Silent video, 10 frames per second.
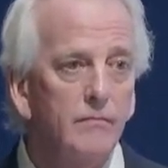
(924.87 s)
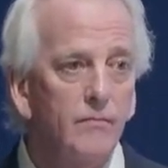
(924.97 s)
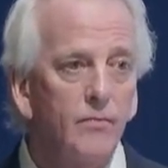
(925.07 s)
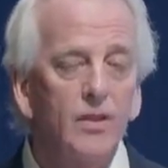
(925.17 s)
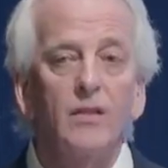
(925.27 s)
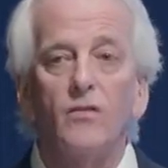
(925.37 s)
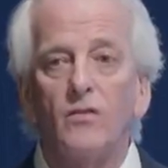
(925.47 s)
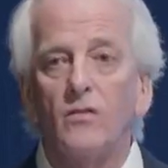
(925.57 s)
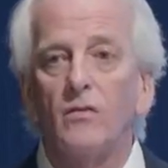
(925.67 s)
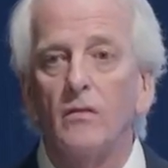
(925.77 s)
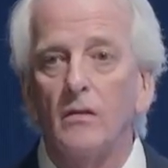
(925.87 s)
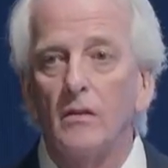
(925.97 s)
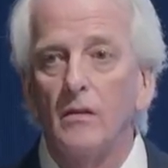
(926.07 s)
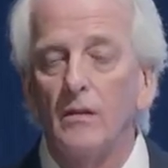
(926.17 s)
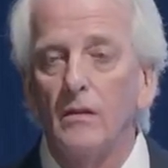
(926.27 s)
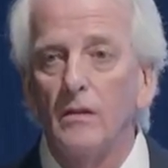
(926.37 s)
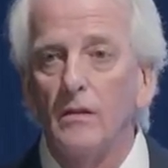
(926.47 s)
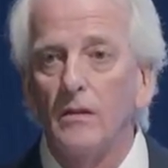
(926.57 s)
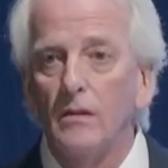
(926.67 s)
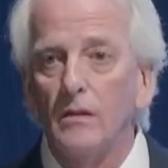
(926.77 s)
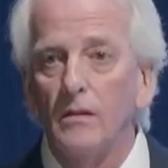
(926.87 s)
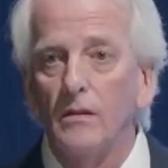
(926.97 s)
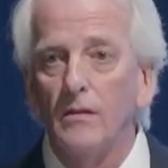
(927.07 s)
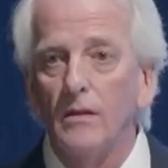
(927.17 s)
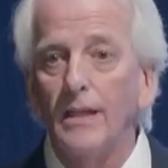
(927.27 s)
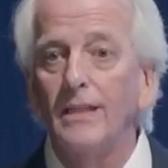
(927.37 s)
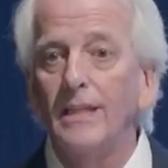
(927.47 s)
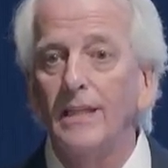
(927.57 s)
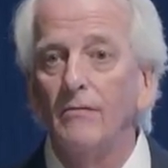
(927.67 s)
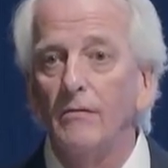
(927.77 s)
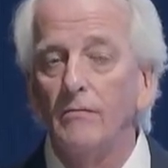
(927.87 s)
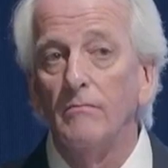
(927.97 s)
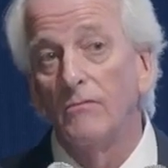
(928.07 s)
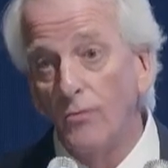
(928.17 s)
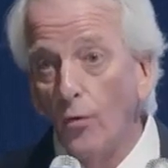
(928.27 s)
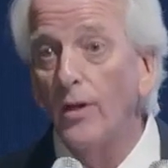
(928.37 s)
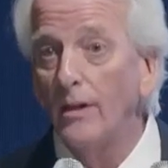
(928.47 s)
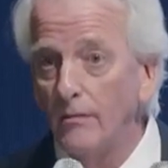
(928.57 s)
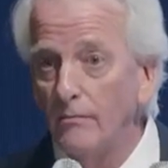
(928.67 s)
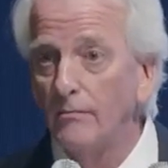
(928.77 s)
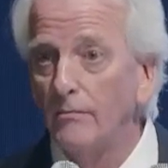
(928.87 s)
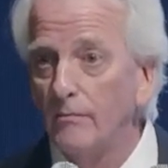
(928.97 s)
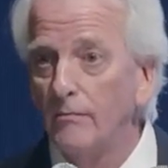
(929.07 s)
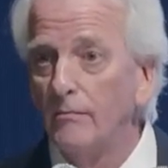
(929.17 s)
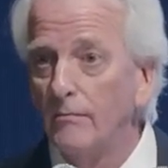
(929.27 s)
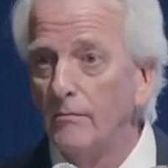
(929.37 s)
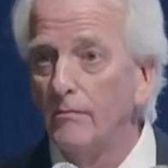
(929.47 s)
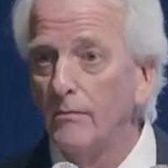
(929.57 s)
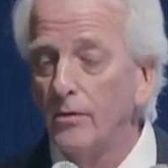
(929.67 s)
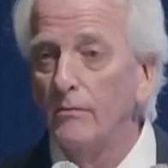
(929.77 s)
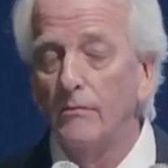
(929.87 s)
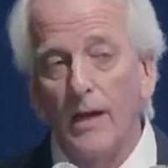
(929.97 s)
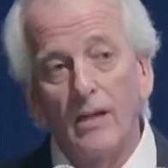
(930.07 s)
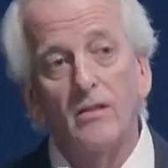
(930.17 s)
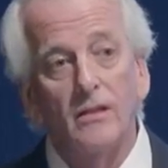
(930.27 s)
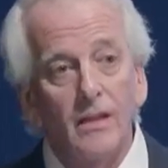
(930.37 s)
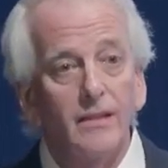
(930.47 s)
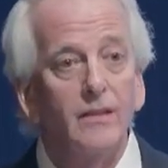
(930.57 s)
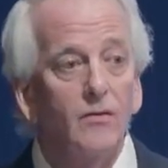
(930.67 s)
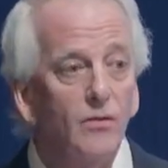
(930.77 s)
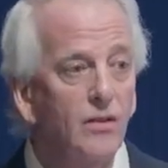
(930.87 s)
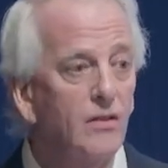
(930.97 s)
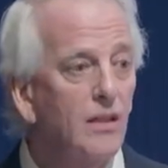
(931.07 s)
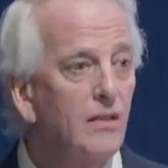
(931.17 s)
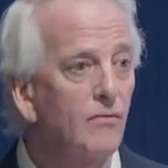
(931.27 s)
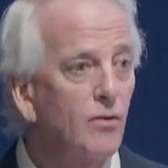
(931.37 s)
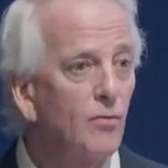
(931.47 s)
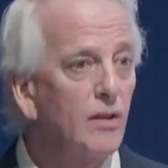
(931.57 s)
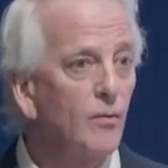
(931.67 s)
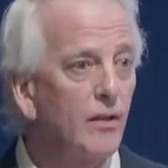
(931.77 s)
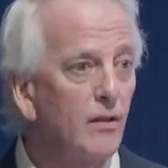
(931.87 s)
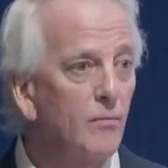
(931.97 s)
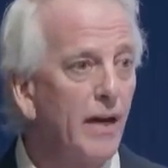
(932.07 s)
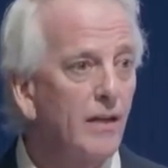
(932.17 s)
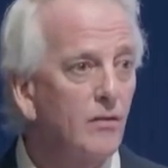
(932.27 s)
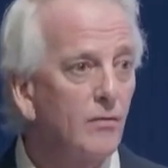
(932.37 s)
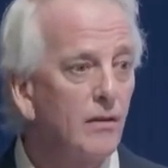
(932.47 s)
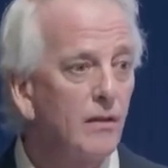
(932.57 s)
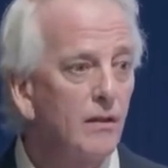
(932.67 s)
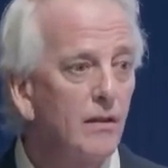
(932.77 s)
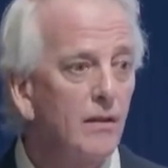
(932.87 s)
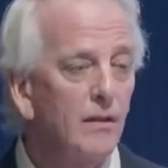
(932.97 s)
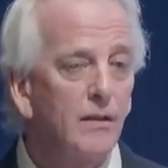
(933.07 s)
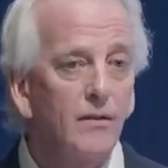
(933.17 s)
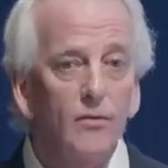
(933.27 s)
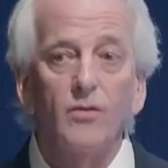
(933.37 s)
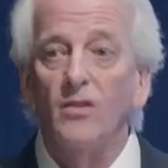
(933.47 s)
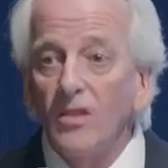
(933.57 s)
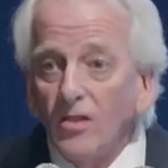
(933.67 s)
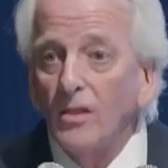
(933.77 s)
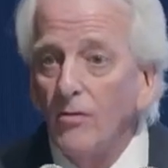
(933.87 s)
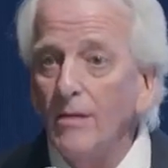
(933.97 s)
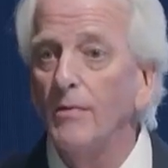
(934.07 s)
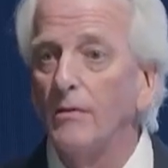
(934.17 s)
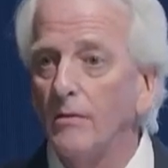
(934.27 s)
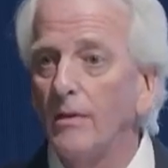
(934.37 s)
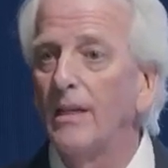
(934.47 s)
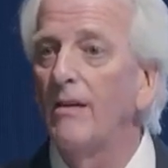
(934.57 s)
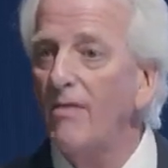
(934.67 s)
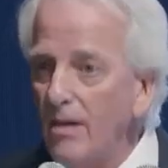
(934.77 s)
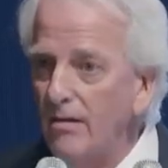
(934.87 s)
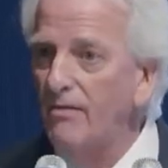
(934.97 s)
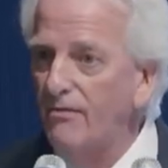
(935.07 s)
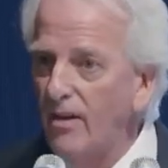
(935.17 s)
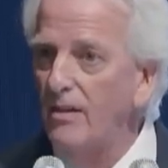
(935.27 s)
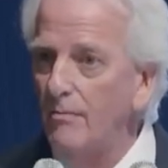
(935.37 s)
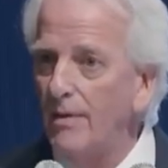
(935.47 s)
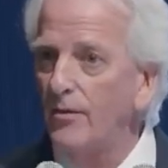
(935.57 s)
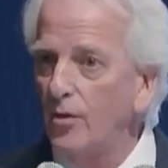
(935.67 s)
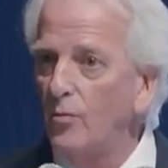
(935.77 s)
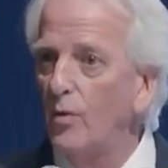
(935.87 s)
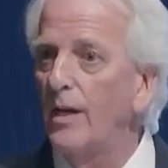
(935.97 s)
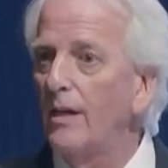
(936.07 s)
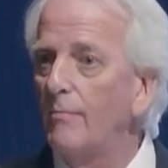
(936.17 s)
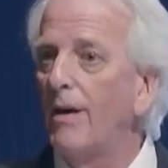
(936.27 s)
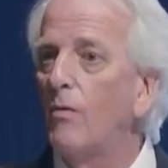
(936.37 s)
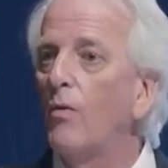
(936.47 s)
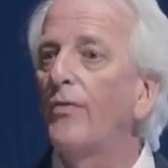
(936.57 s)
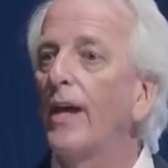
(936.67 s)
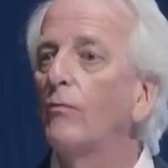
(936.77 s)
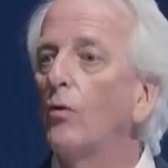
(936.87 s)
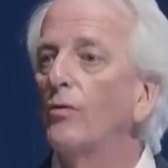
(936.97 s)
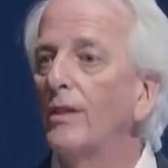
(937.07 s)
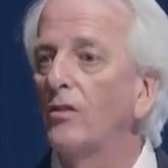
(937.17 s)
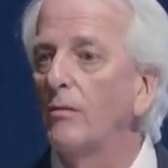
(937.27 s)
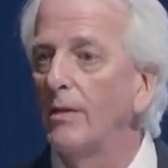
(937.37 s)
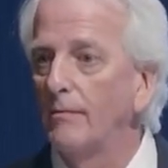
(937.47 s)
since 1940, actually 1936 if you really want to go back to it, there is a disagreement in a very fundamental way about what that role needs to be.